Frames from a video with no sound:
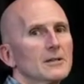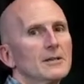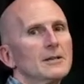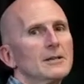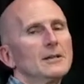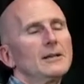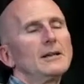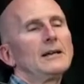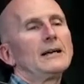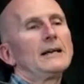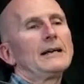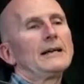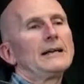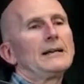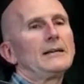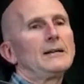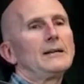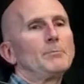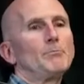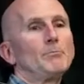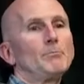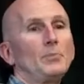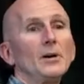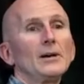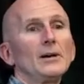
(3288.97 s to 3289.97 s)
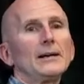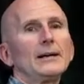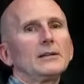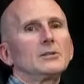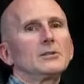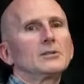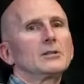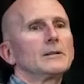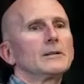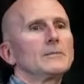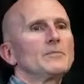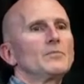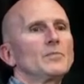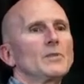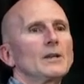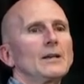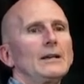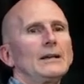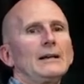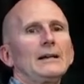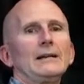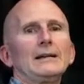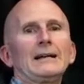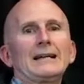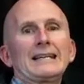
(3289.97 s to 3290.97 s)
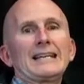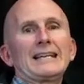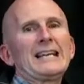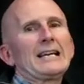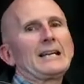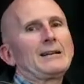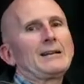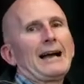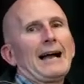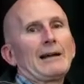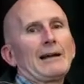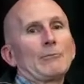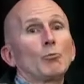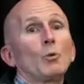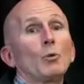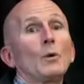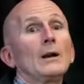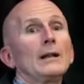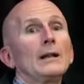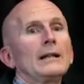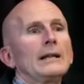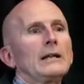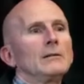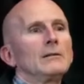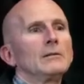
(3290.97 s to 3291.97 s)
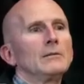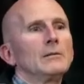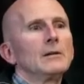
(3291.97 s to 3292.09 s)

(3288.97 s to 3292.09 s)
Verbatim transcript: Uh, but uh, again, I really